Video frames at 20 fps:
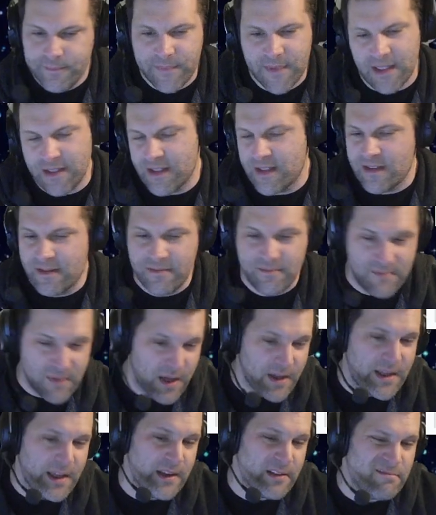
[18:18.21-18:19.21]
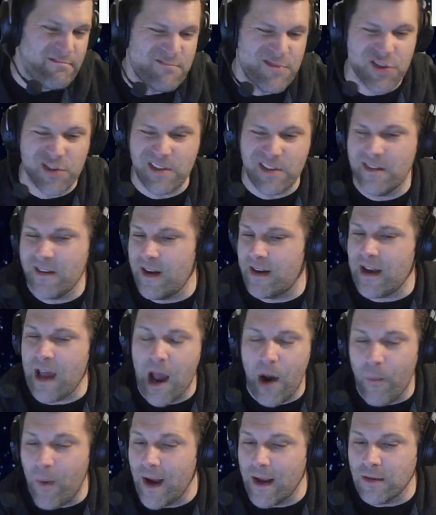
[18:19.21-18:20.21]
That's, again, just kind of
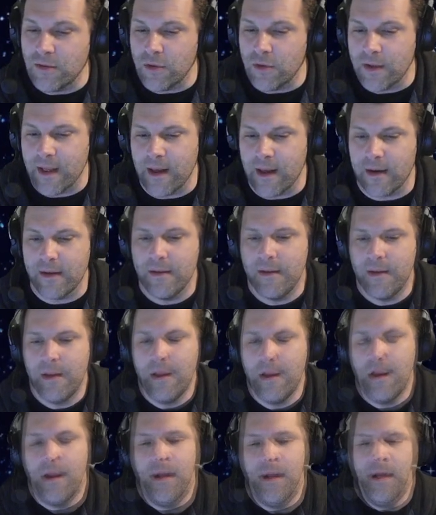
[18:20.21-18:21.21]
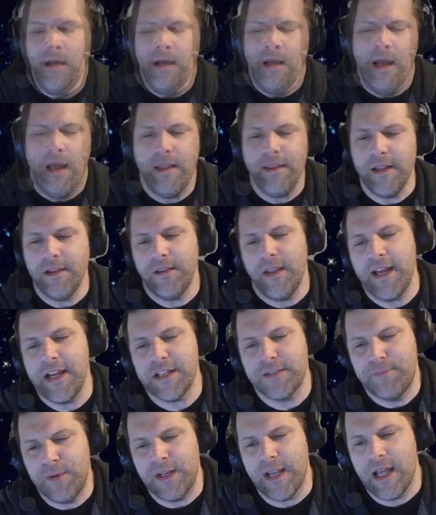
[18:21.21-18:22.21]
how I look at it. And then
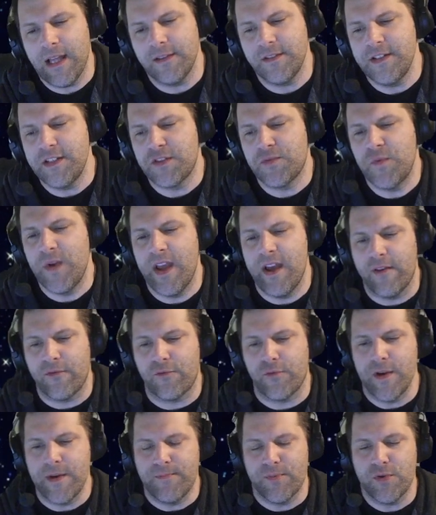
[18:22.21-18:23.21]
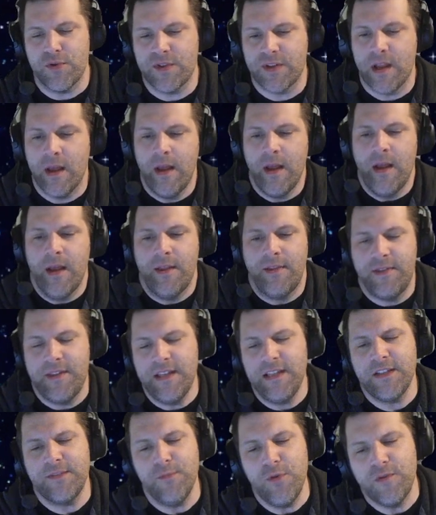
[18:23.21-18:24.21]
last but not least, we have Reapers.
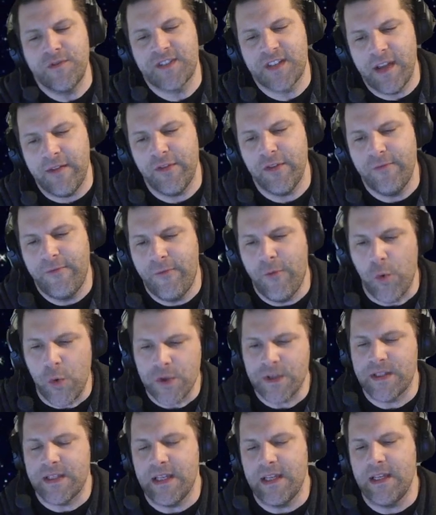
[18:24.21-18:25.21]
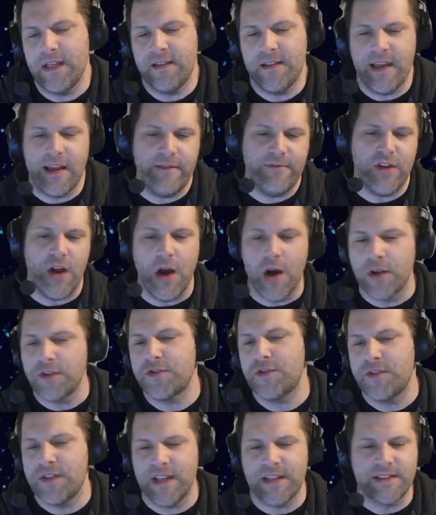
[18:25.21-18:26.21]
These move 7-14. They have the
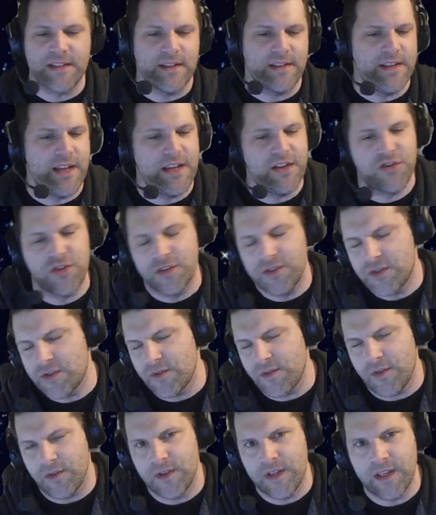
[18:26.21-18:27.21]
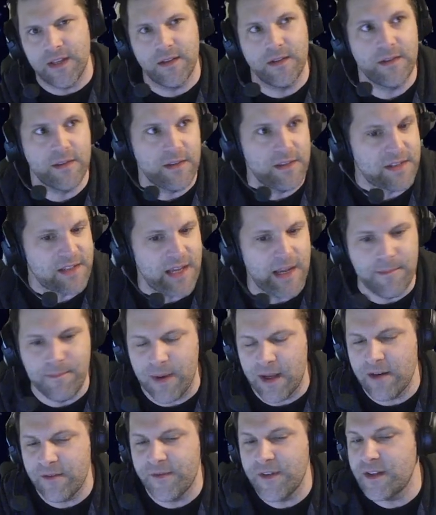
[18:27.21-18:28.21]
Hunter designation, so they'll get the same
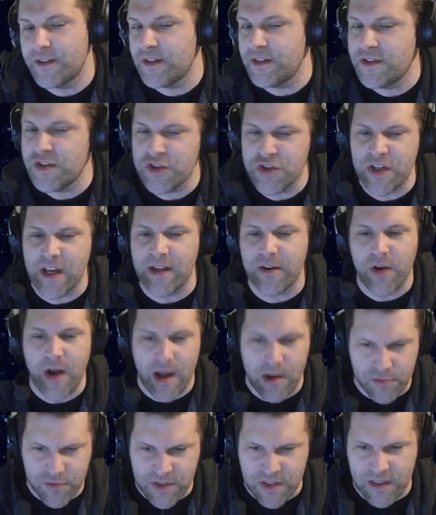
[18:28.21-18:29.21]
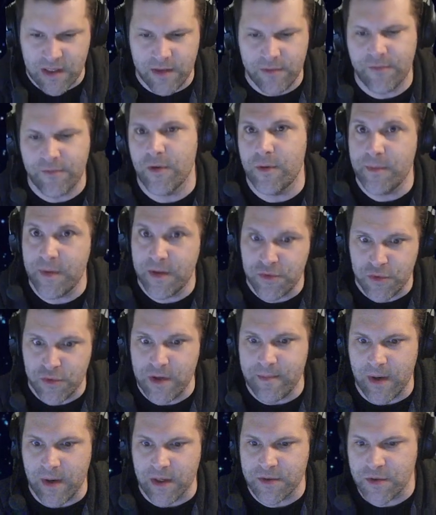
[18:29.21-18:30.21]
benefit that the Shadowhounds get from the
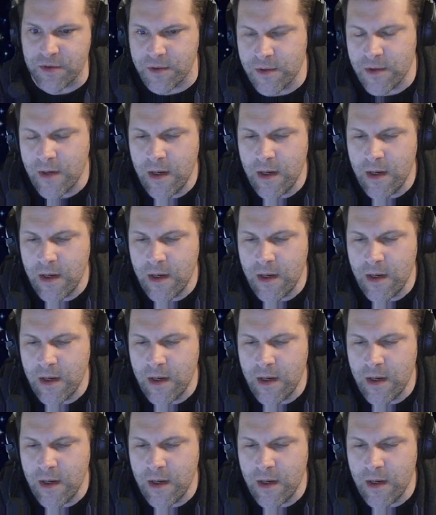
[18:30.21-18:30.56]
Dream Hunter.